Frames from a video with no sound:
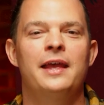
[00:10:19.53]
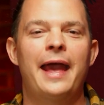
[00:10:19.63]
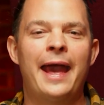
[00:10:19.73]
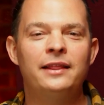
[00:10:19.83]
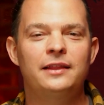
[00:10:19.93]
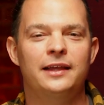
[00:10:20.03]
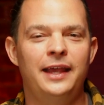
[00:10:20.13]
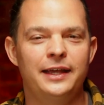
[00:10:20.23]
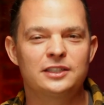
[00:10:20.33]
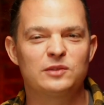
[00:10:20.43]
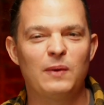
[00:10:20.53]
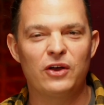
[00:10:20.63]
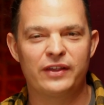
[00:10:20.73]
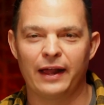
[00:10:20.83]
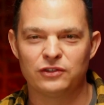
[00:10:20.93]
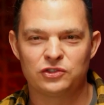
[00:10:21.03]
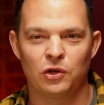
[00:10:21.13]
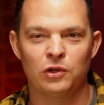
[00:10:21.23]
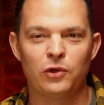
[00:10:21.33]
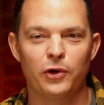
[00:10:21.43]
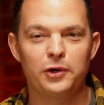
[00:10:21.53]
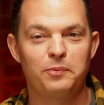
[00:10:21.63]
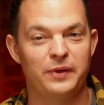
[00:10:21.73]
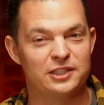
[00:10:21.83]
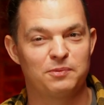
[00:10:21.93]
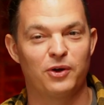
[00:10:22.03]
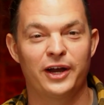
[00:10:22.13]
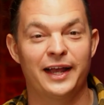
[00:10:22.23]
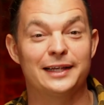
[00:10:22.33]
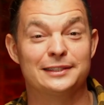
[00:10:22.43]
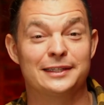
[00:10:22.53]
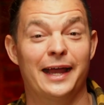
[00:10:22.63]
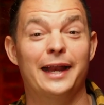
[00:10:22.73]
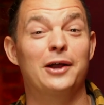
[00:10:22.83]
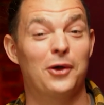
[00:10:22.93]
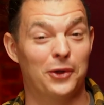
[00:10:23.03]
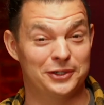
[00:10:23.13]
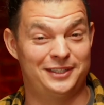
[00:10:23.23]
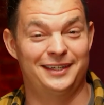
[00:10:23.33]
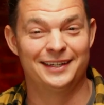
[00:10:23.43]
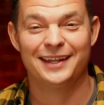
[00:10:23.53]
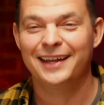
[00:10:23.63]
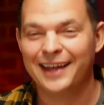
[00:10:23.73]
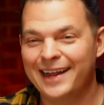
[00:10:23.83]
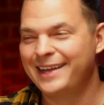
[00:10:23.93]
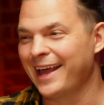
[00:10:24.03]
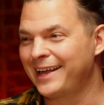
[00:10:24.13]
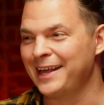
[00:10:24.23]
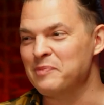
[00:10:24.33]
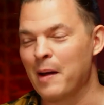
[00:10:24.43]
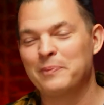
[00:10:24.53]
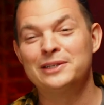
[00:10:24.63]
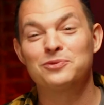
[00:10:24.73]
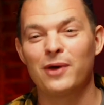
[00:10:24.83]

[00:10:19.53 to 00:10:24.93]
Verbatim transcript: At the King's Small Council, Lord Beesbury is getting old, and he can't keep up. He's